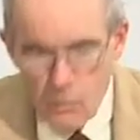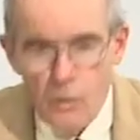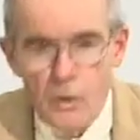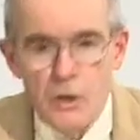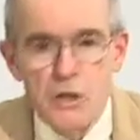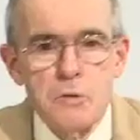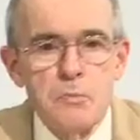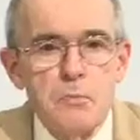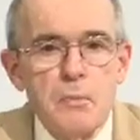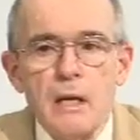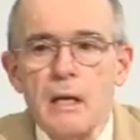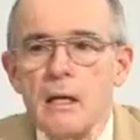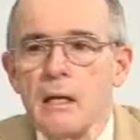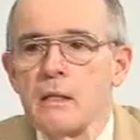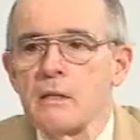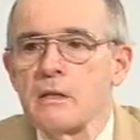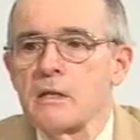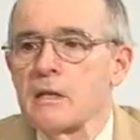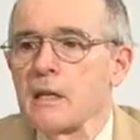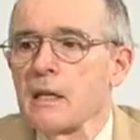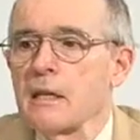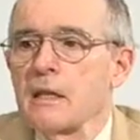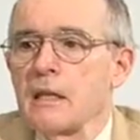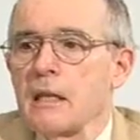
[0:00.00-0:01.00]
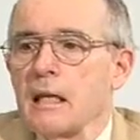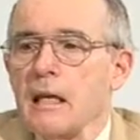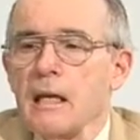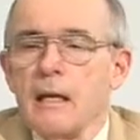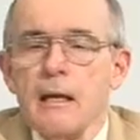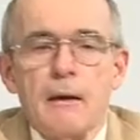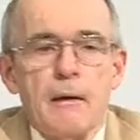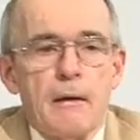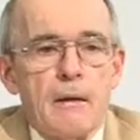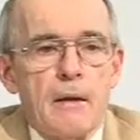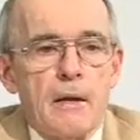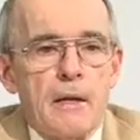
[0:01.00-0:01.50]
which means that
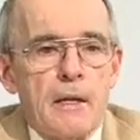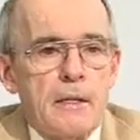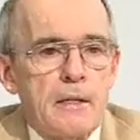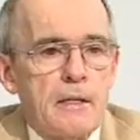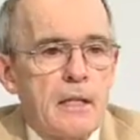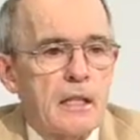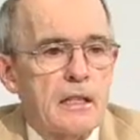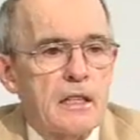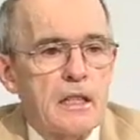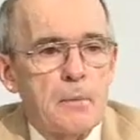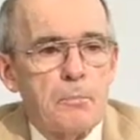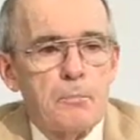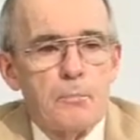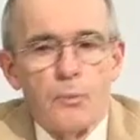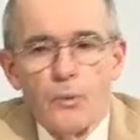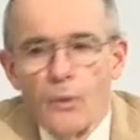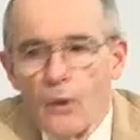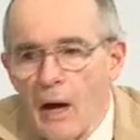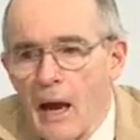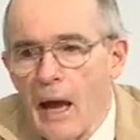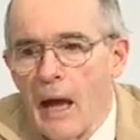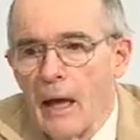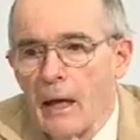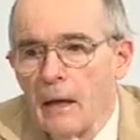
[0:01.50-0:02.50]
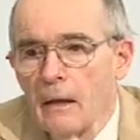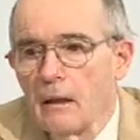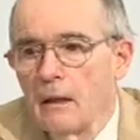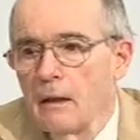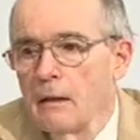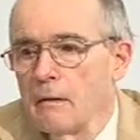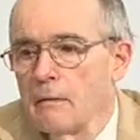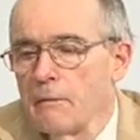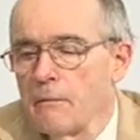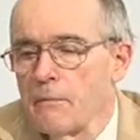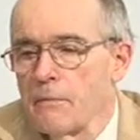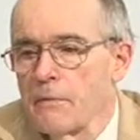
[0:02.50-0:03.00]
the, that the
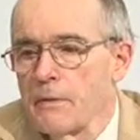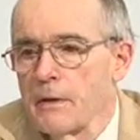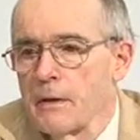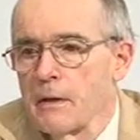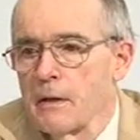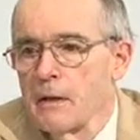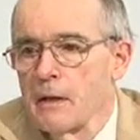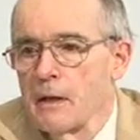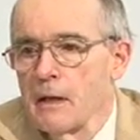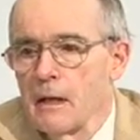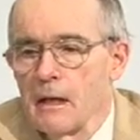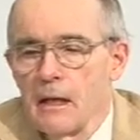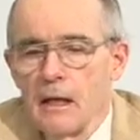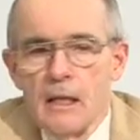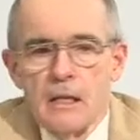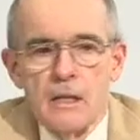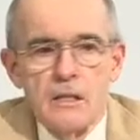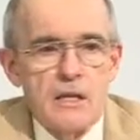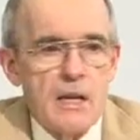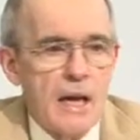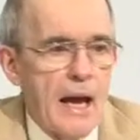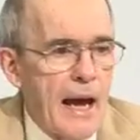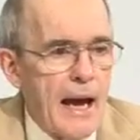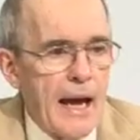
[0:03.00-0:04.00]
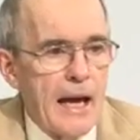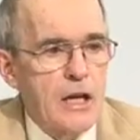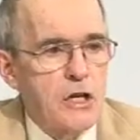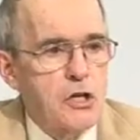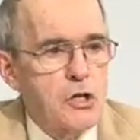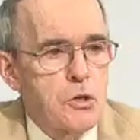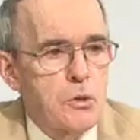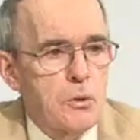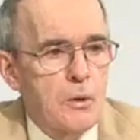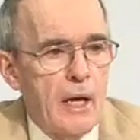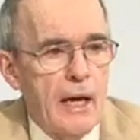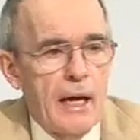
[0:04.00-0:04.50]
bread is
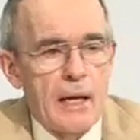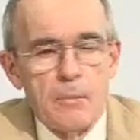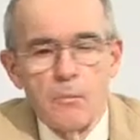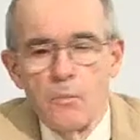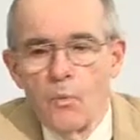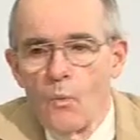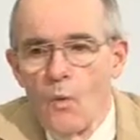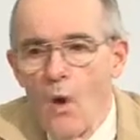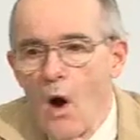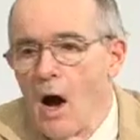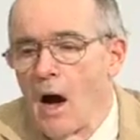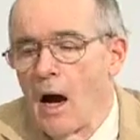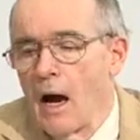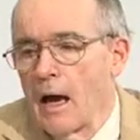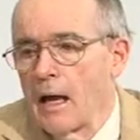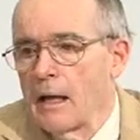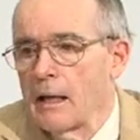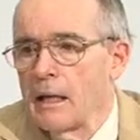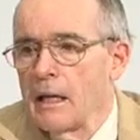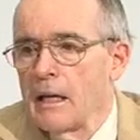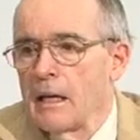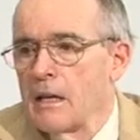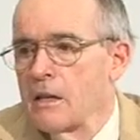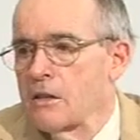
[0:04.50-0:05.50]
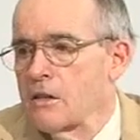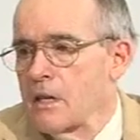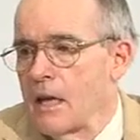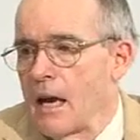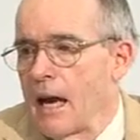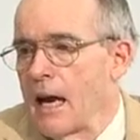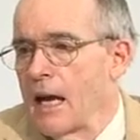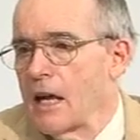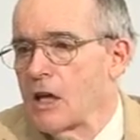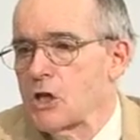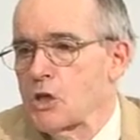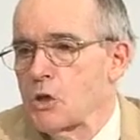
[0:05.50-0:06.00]
actual, and wine is
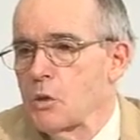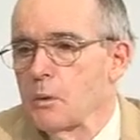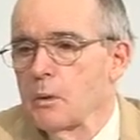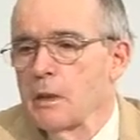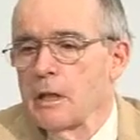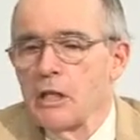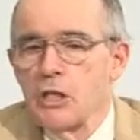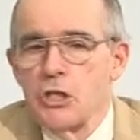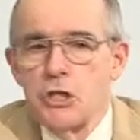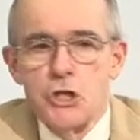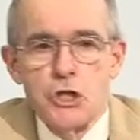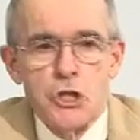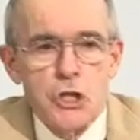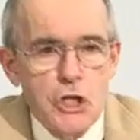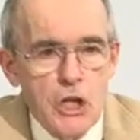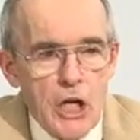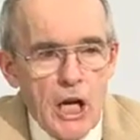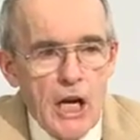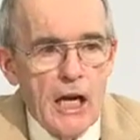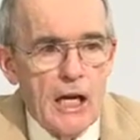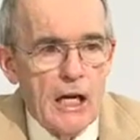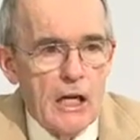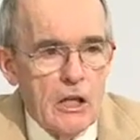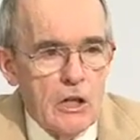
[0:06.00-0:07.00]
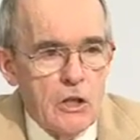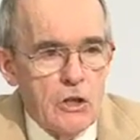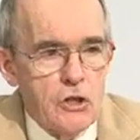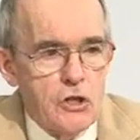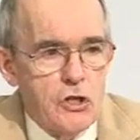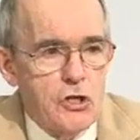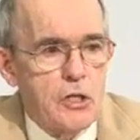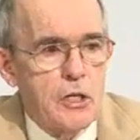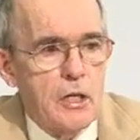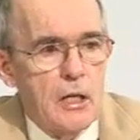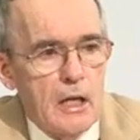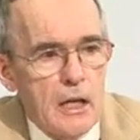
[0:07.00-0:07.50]
actually
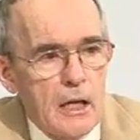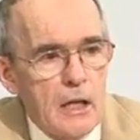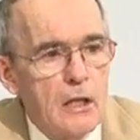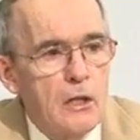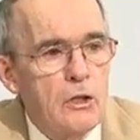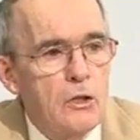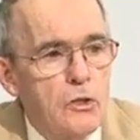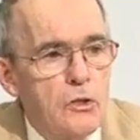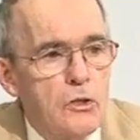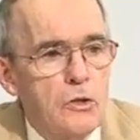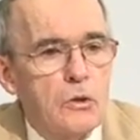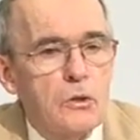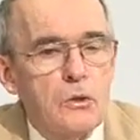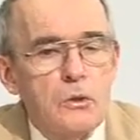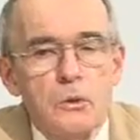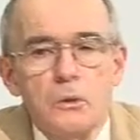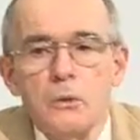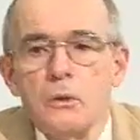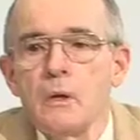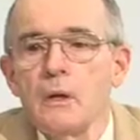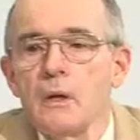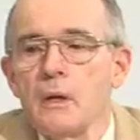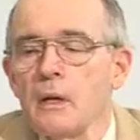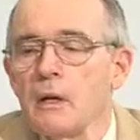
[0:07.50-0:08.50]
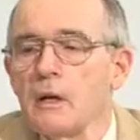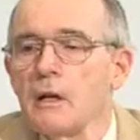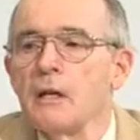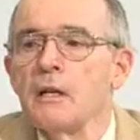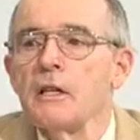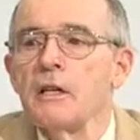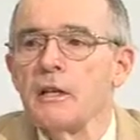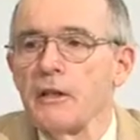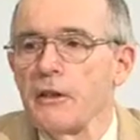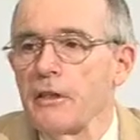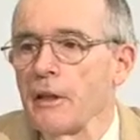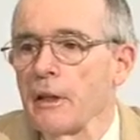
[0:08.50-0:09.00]
changed into
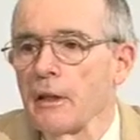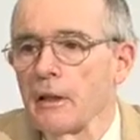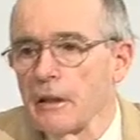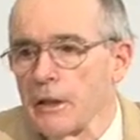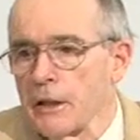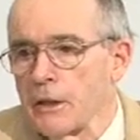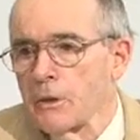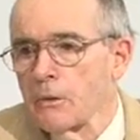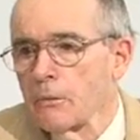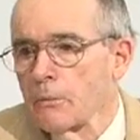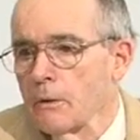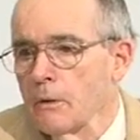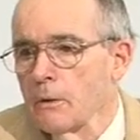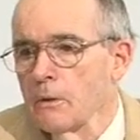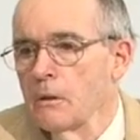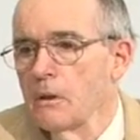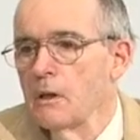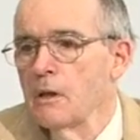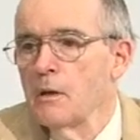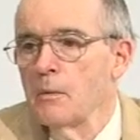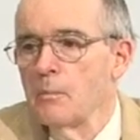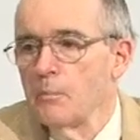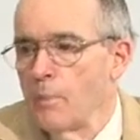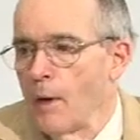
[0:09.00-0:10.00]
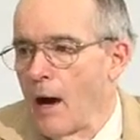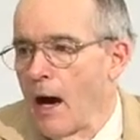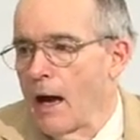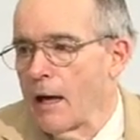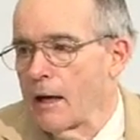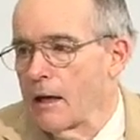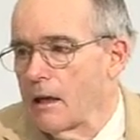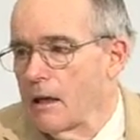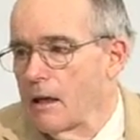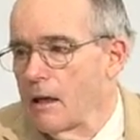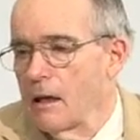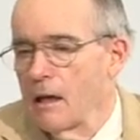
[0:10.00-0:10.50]
the literal
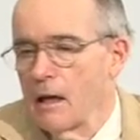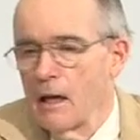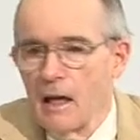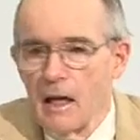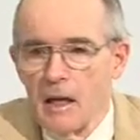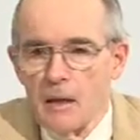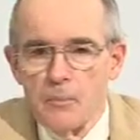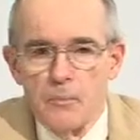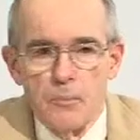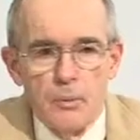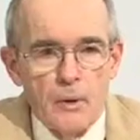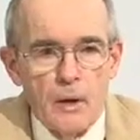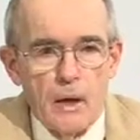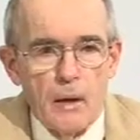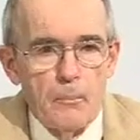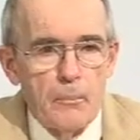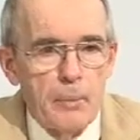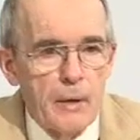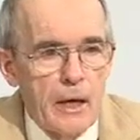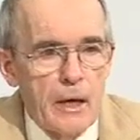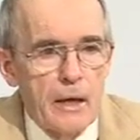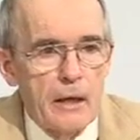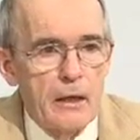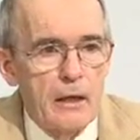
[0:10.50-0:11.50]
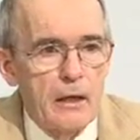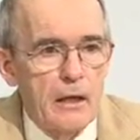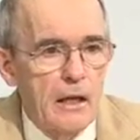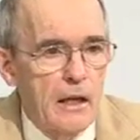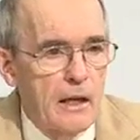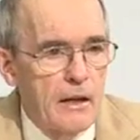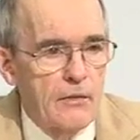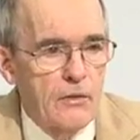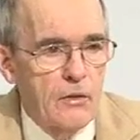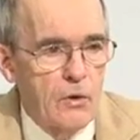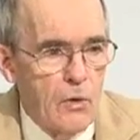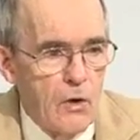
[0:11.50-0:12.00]
body and blood
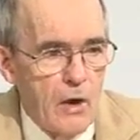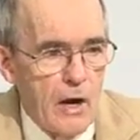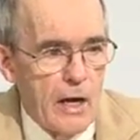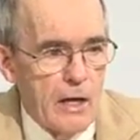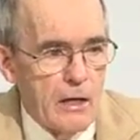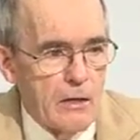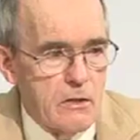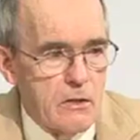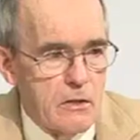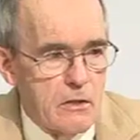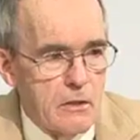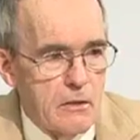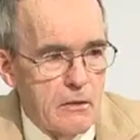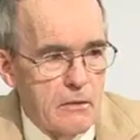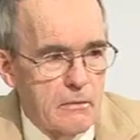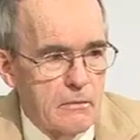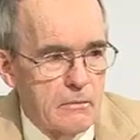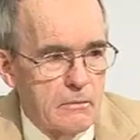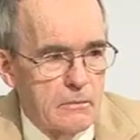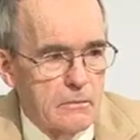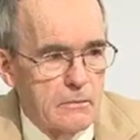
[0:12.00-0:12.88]
of Christ.